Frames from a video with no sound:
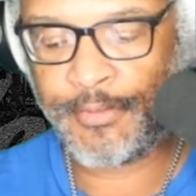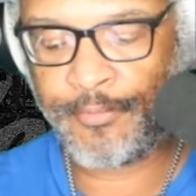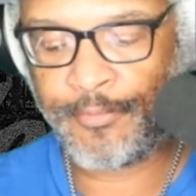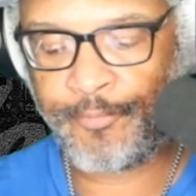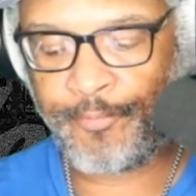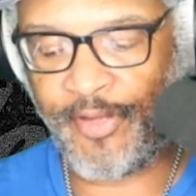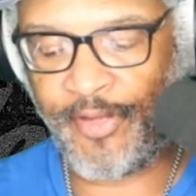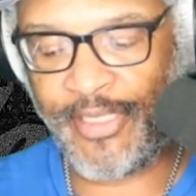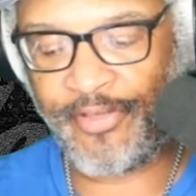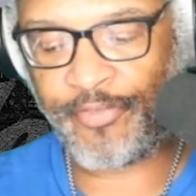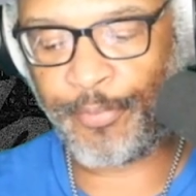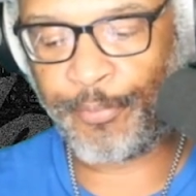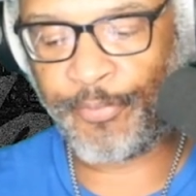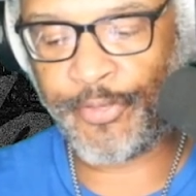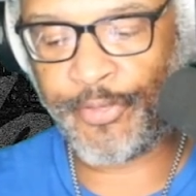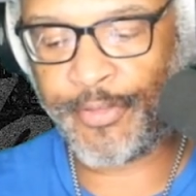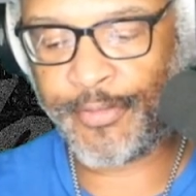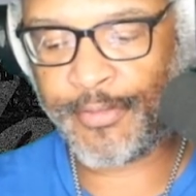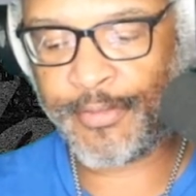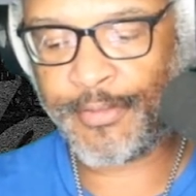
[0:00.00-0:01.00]

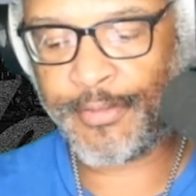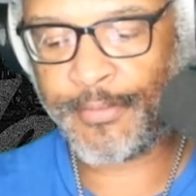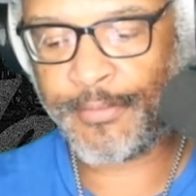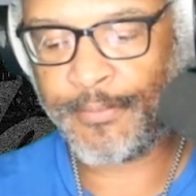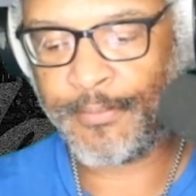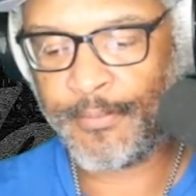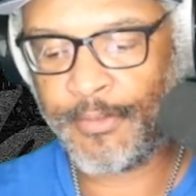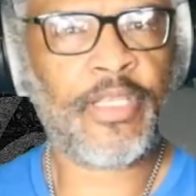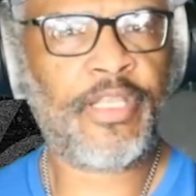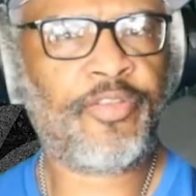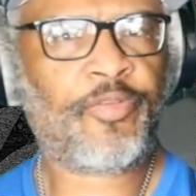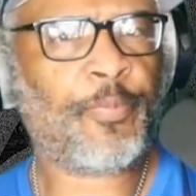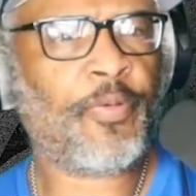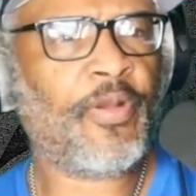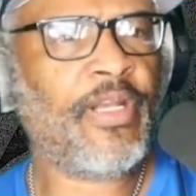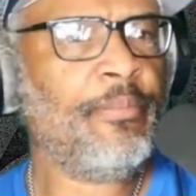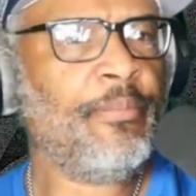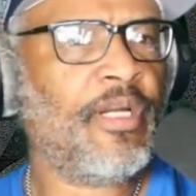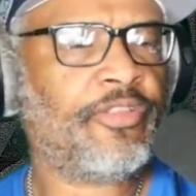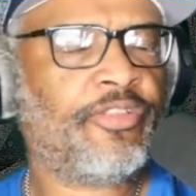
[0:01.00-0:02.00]
Facebook. It's
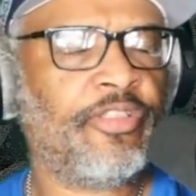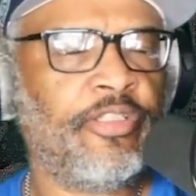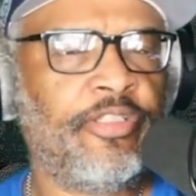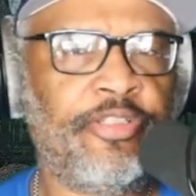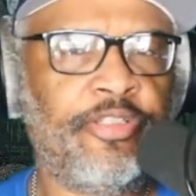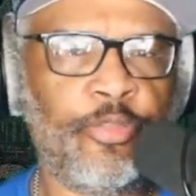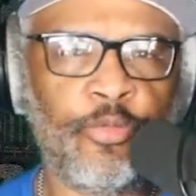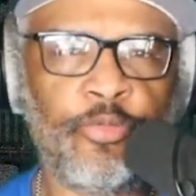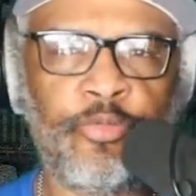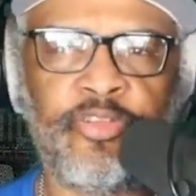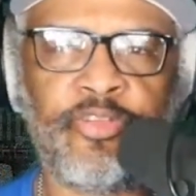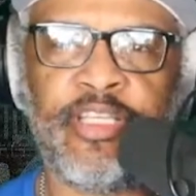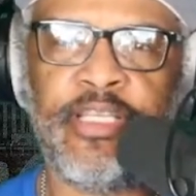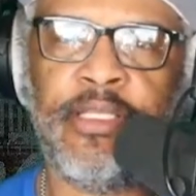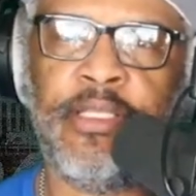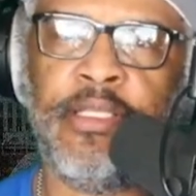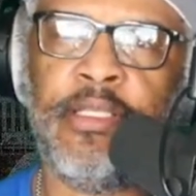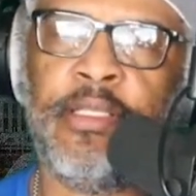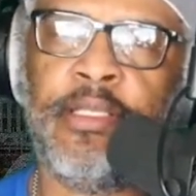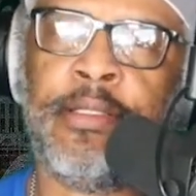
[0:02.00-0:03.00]
pretty much a doozy.
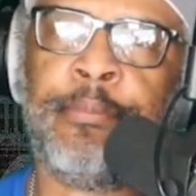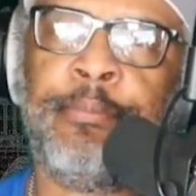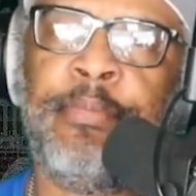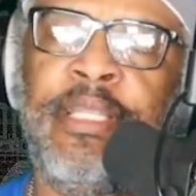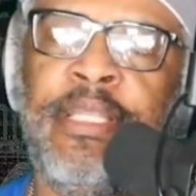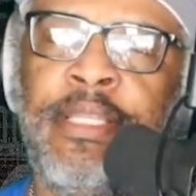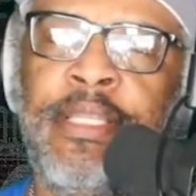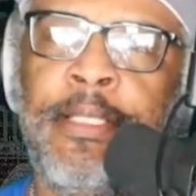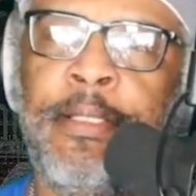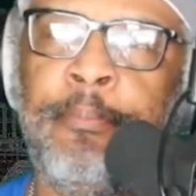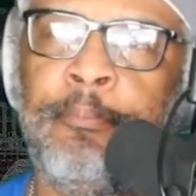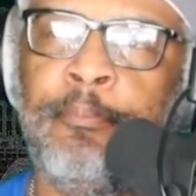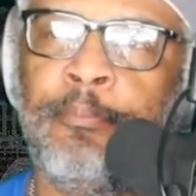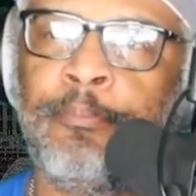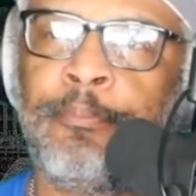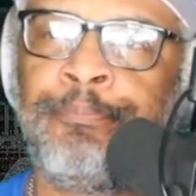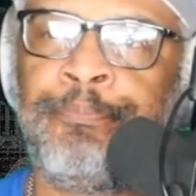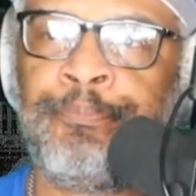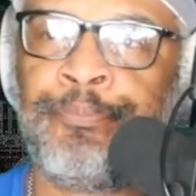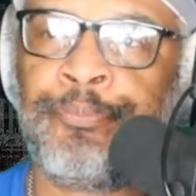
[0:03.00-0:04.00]
I mean,
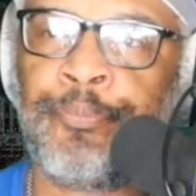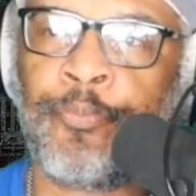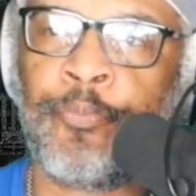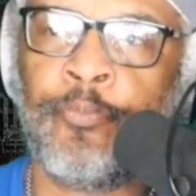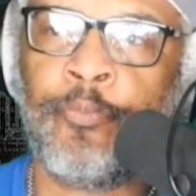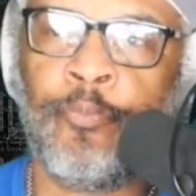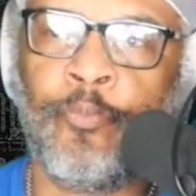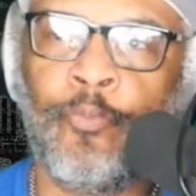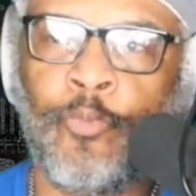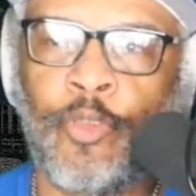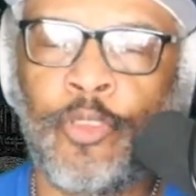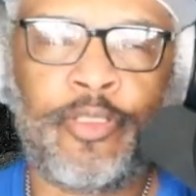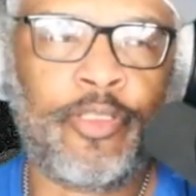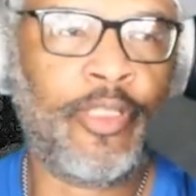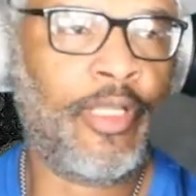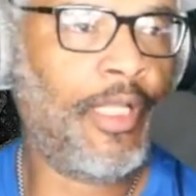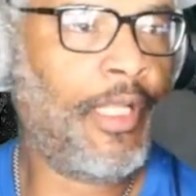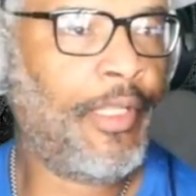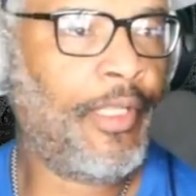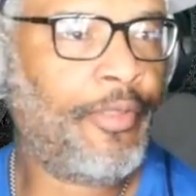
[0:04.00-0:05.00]

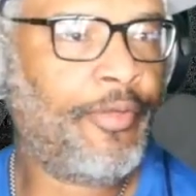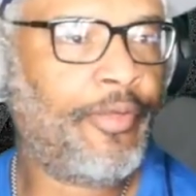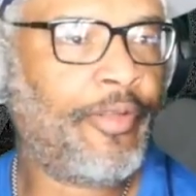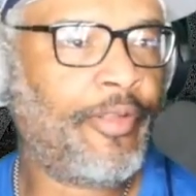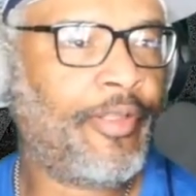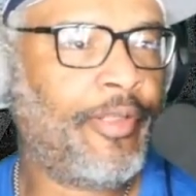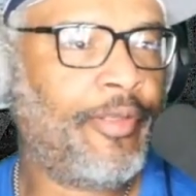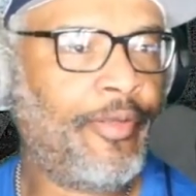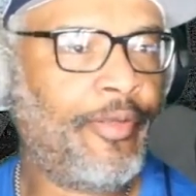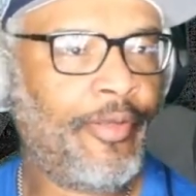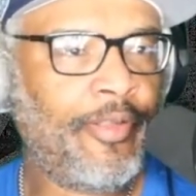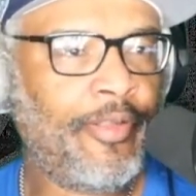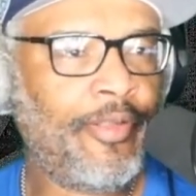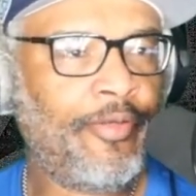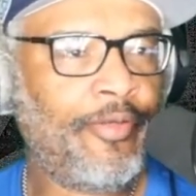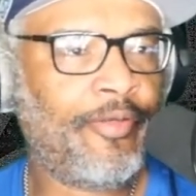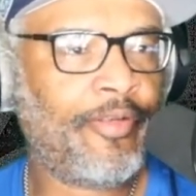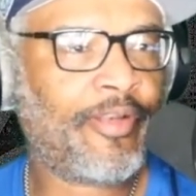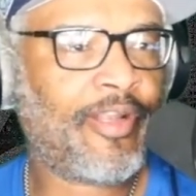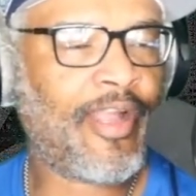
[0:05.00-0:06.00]

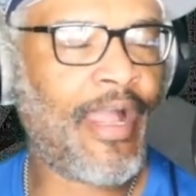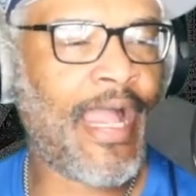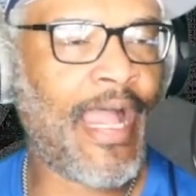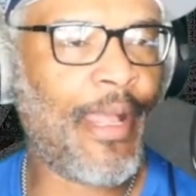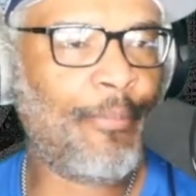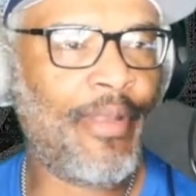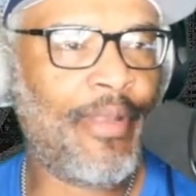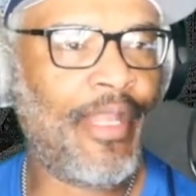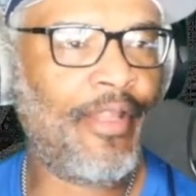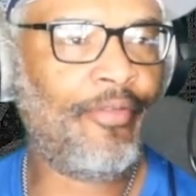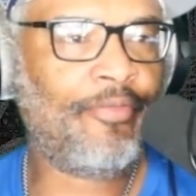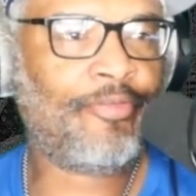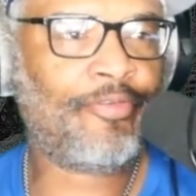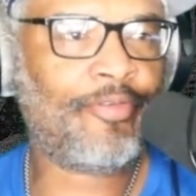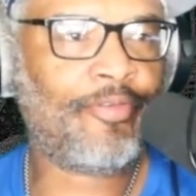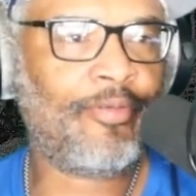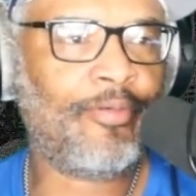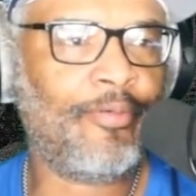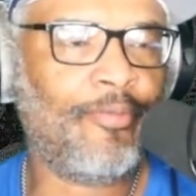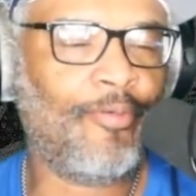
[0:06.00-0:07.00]
the
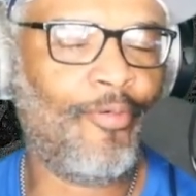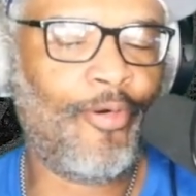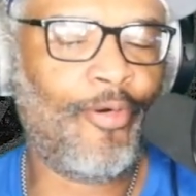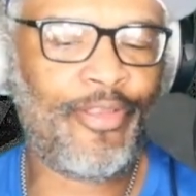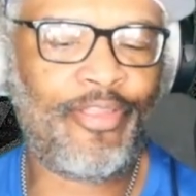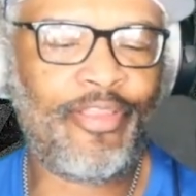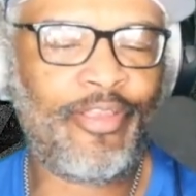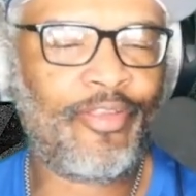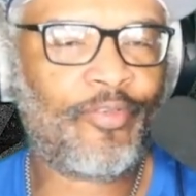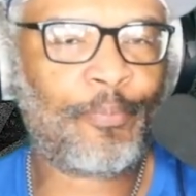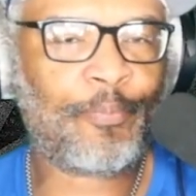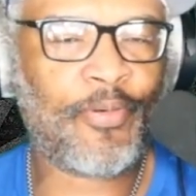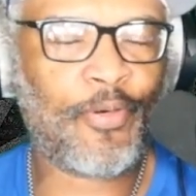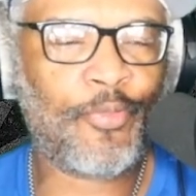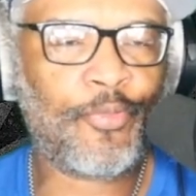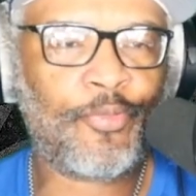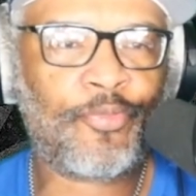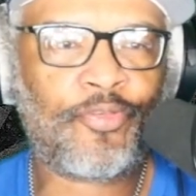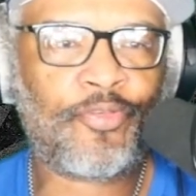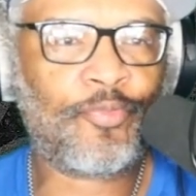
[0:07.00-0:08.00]
comments on this
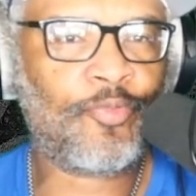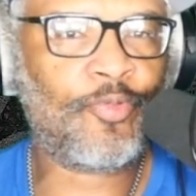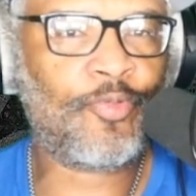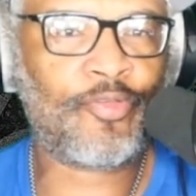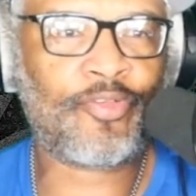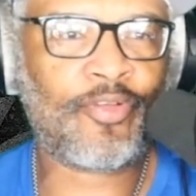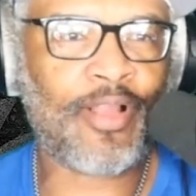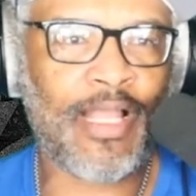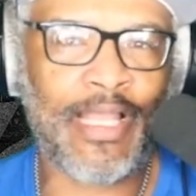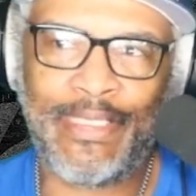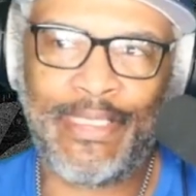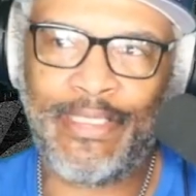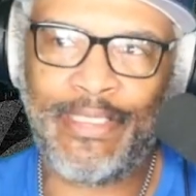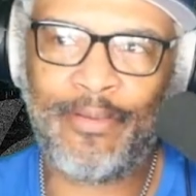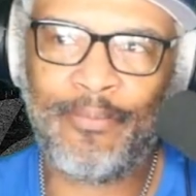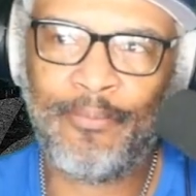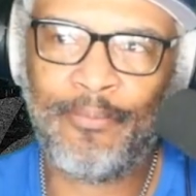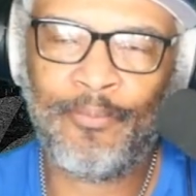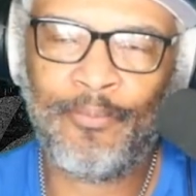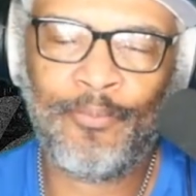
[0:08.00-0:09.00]
post was like
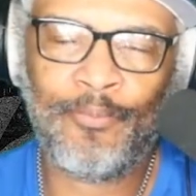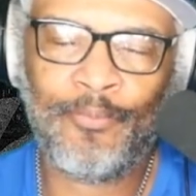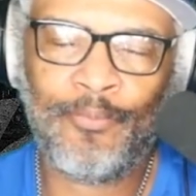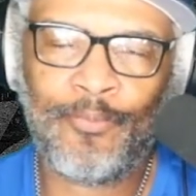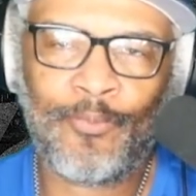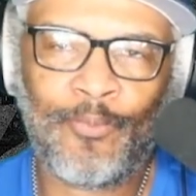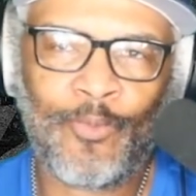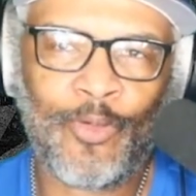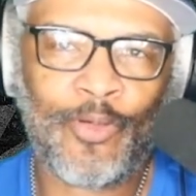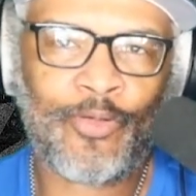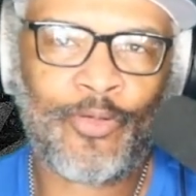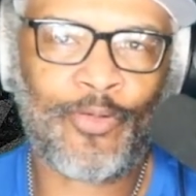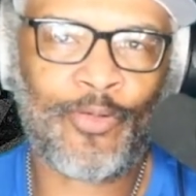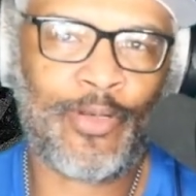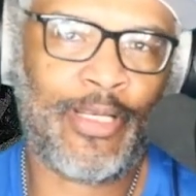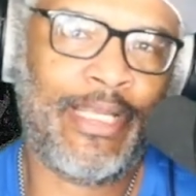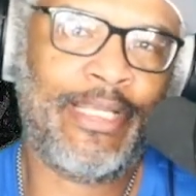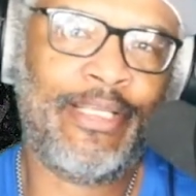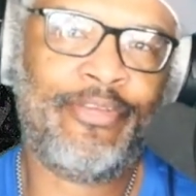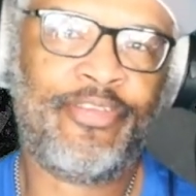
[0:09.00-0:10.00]

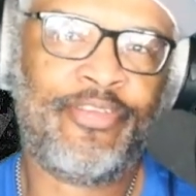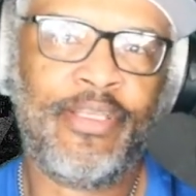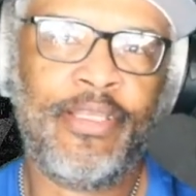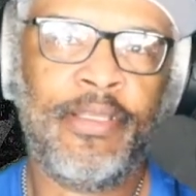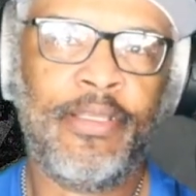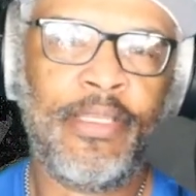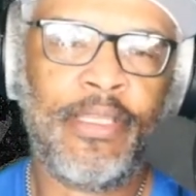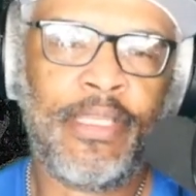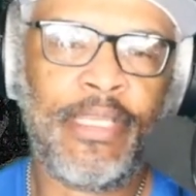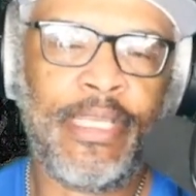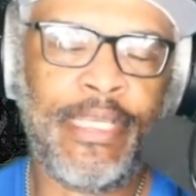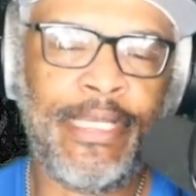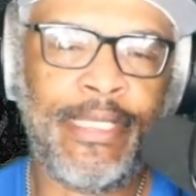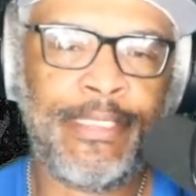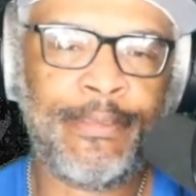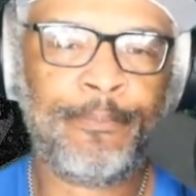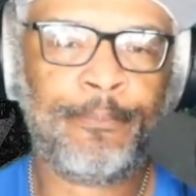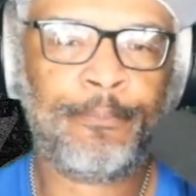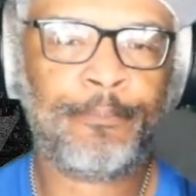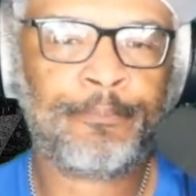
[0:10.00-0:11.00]
crazy,
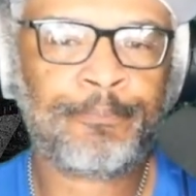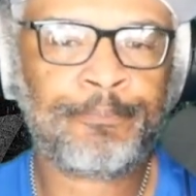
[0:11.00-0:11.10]
and